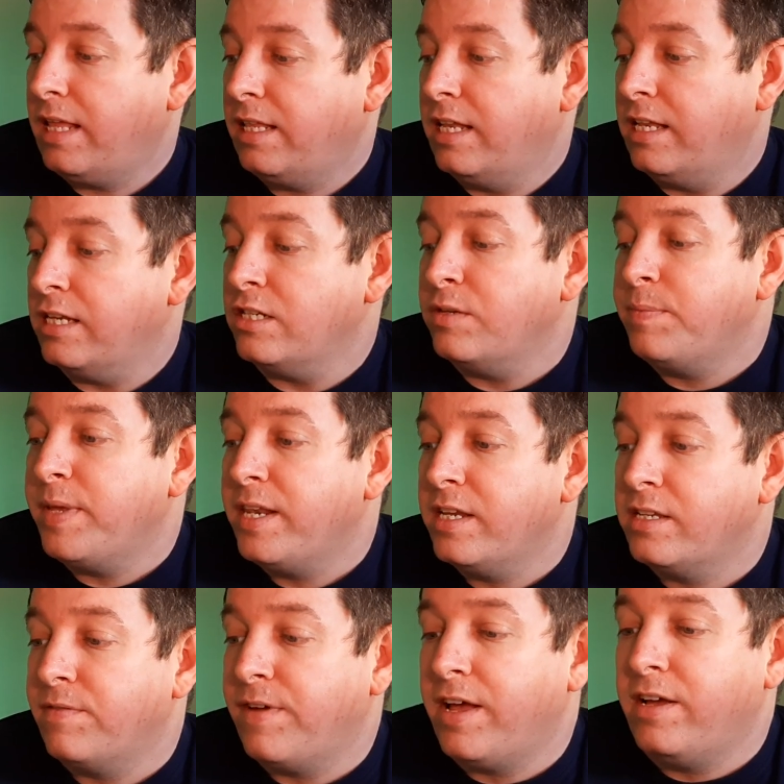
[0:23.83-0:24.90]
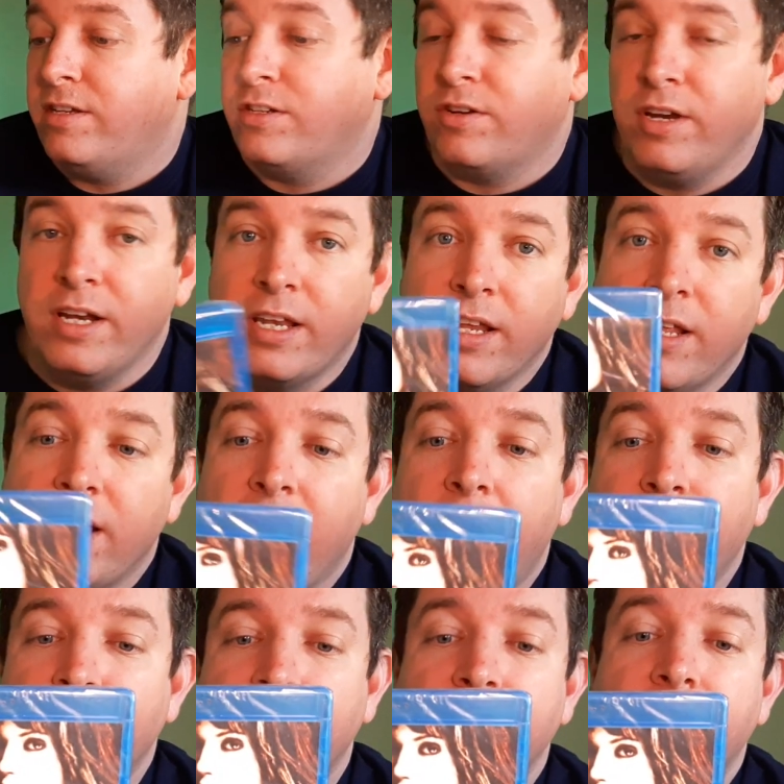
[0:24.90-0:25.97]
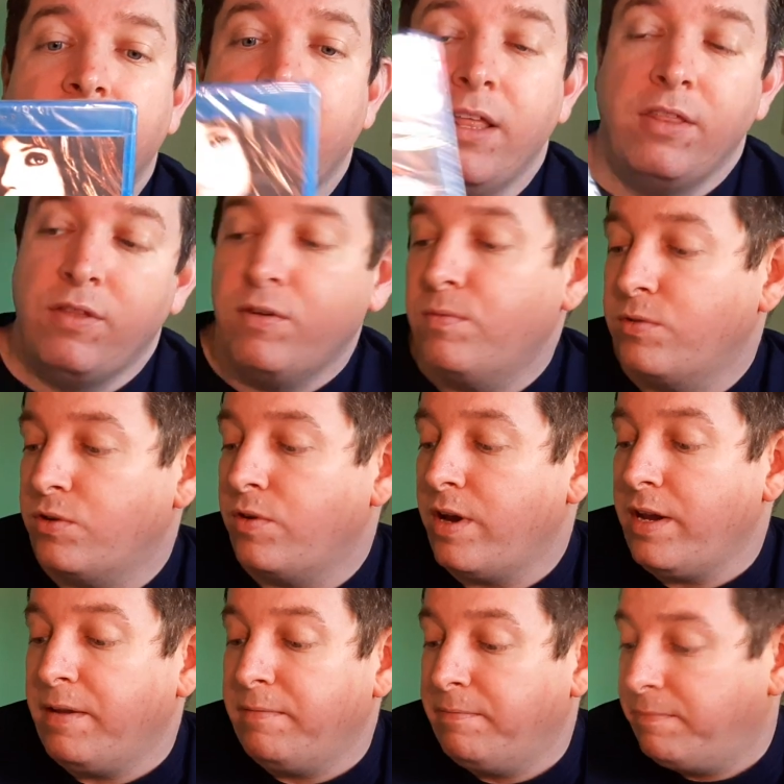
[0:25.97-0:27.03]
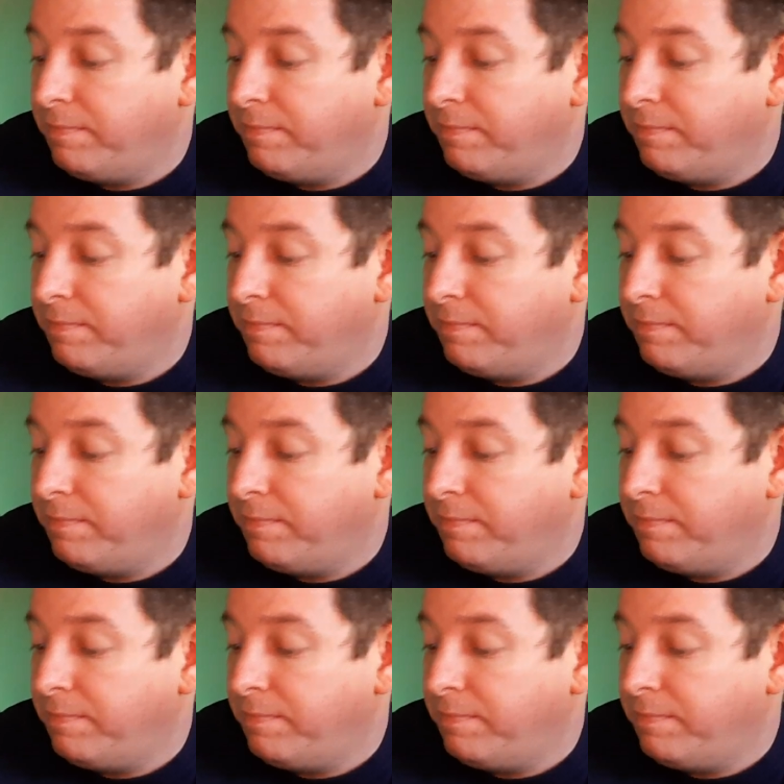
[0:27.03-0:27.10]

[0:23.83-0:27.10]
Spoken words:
The Disappearance of Alice Creed. I've seen that, thought it was alright.